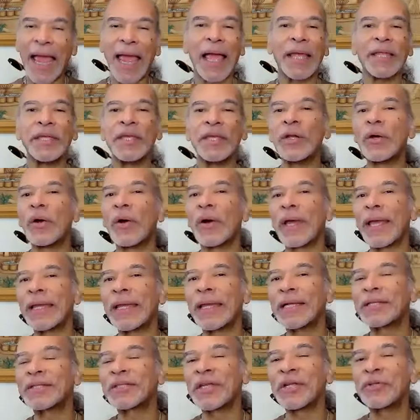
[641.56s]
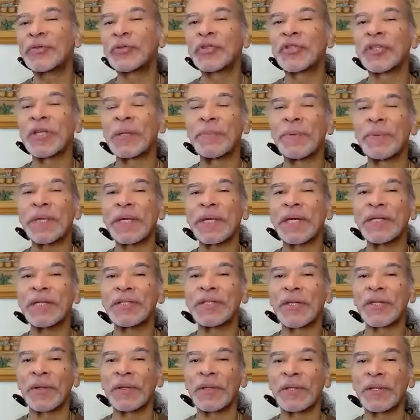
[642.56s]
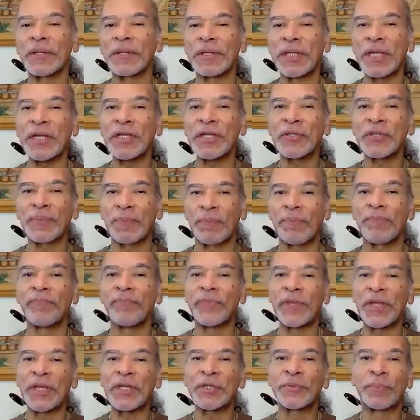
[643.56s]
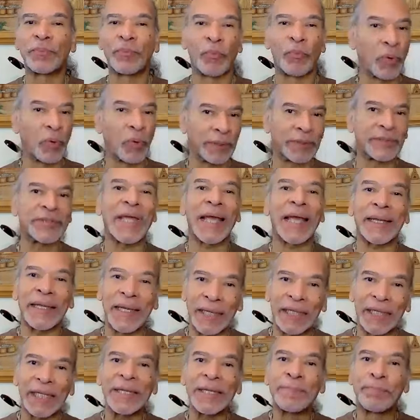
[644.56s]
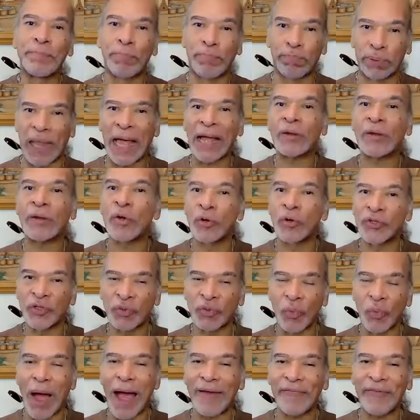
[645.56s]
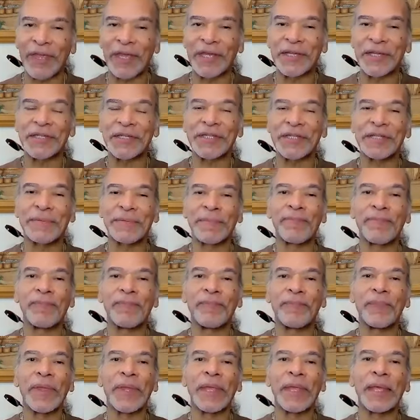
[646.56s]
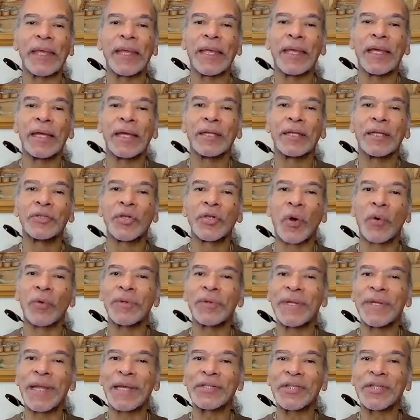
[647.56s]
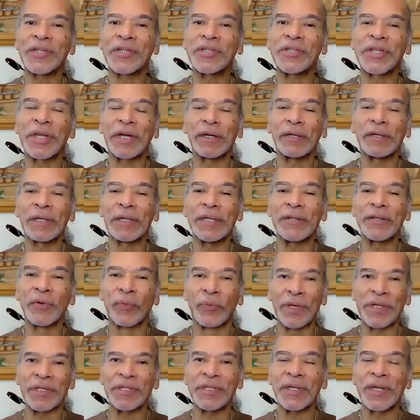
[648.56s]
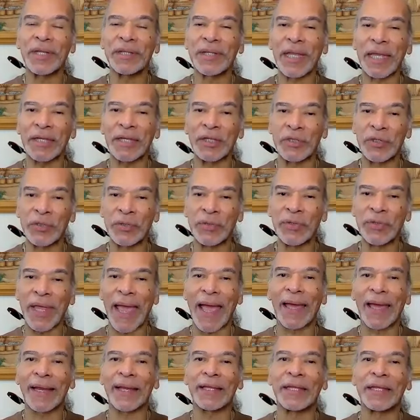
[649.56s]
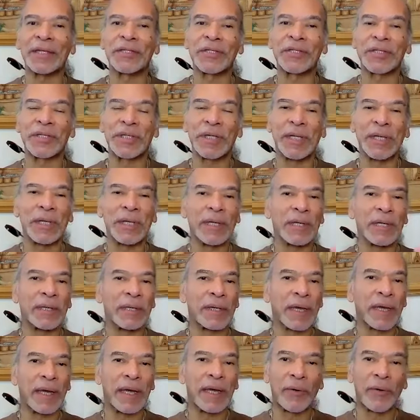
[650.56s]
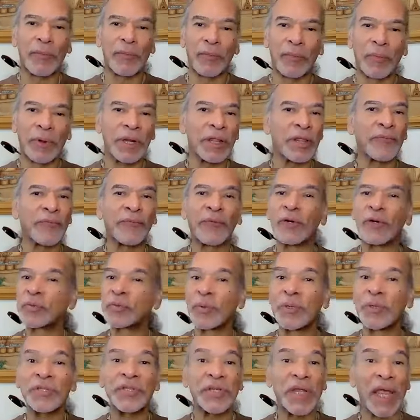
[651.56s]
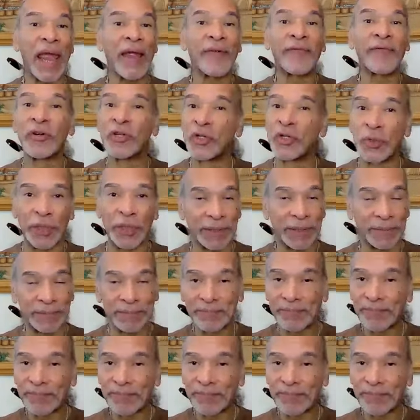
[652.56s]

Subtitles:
You know, and that's interesting because these technically Blanco Suaves don't necessarily, the reason that they do that is one of the first ones to ever do it